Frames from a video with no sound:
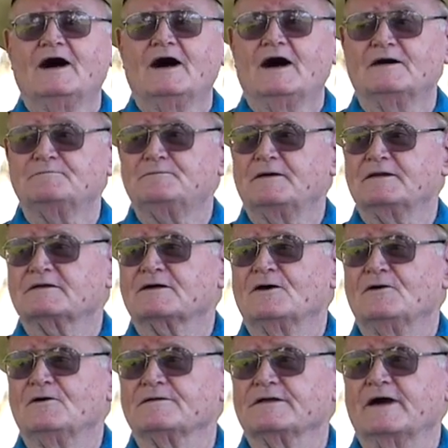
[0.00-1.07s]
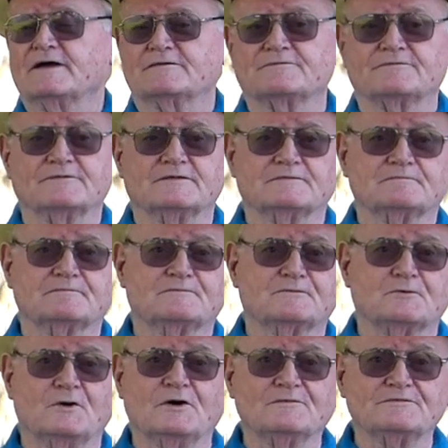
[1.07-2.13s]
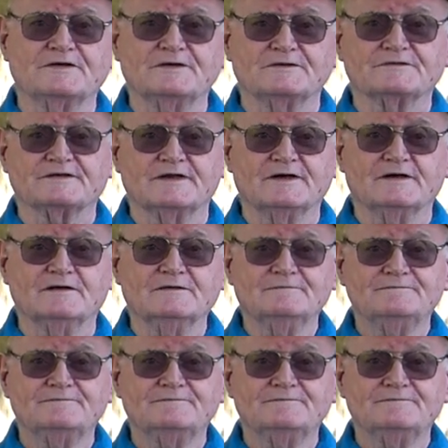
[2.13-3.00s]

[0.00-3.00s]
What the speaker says: I've been called that for 12 years now,